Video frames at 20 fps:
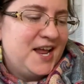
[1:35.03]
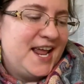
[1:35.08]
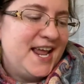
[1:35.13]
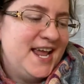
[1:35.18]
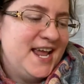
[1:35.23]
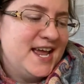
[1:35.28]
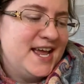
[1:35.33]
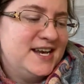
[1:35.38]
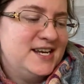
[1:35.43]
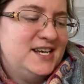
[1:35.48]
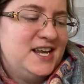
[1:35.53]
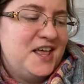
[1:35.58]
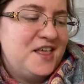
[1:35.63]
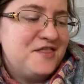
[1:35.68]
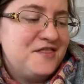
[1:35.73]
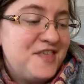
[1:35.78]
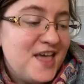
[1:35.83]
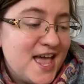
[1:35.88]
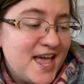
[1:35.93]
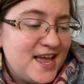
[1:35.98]
And
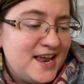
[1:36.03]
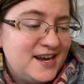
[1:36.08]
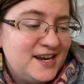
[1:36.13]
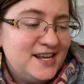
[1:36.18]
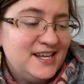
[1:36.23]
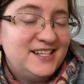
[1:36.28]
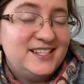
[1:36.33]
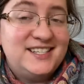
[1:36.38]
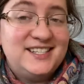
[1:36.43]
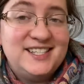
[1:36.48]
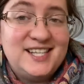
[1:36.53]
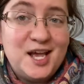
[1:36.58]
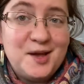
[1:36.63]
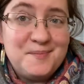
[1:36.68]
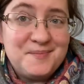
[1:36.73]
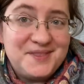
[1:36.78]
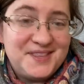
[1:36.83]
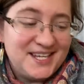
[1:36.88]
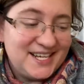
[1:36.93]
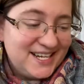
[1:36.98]
then
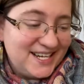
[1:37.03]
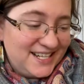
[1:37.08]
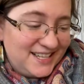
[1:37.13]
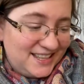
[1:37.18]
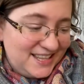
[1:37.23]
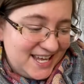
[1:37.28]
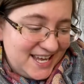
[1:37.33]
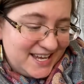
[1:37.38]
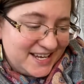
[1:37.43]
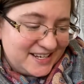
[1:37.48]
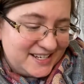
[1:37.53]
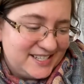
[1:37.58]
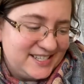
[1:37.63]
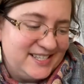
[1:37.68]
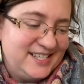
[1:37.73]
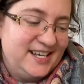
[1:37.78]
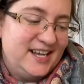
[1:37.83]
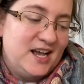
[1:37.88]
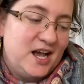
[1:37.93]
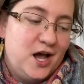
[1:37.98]
something
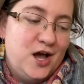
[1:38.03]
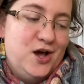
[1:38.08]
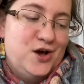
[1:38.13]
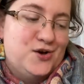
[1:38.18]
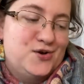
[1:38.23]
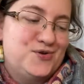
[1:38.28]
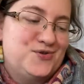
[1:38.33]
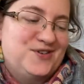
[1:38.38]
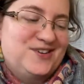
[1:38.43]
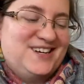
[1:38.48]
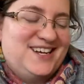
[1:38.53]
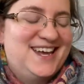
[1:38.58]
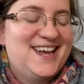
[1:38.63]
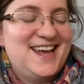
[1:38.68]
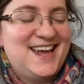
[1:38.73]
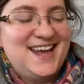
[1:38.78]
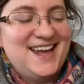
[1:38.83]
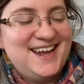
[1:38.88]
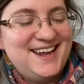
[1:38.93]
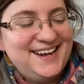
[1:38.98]
clicks.
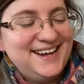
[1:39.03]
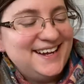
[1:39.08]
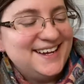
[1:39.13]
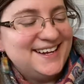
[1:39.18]
Okay,